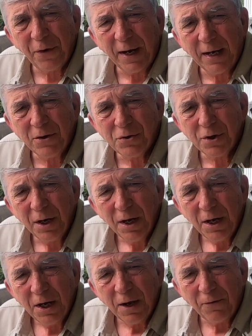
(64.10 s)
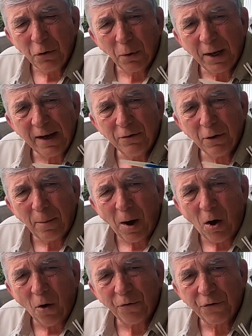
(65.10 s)
fish if you leave them
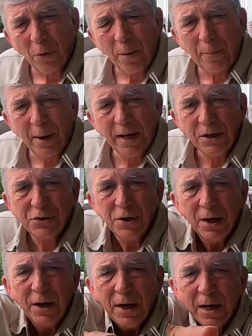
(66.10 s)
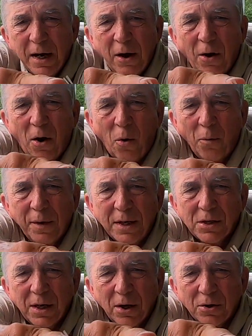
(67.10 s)
on. So it pays here on
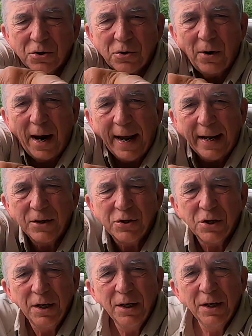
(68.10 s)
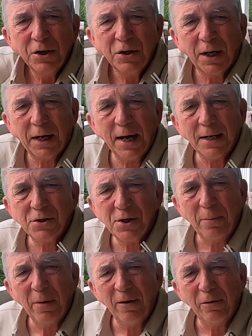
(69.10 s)
these little strands to cut
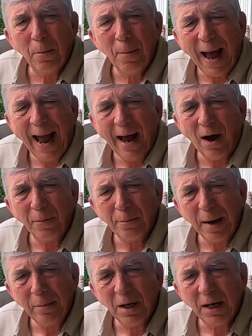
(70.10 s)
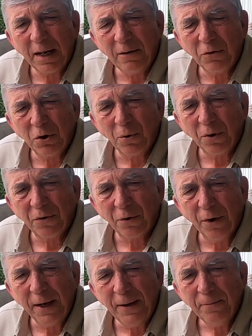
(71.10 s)
some of them out, maybe leave 2 or
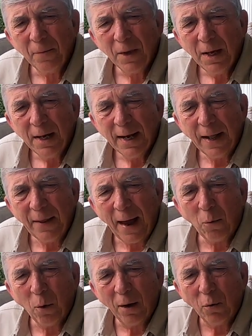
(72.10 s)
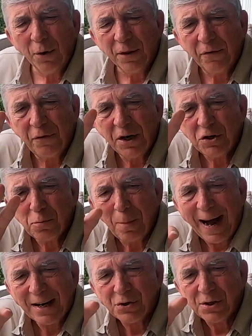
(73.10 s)
3. And that way when the fish
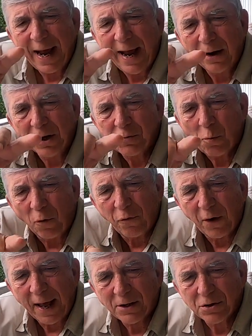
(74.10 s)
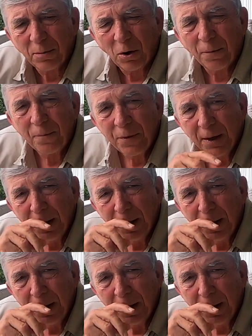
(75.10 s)
bites down, it's more flexible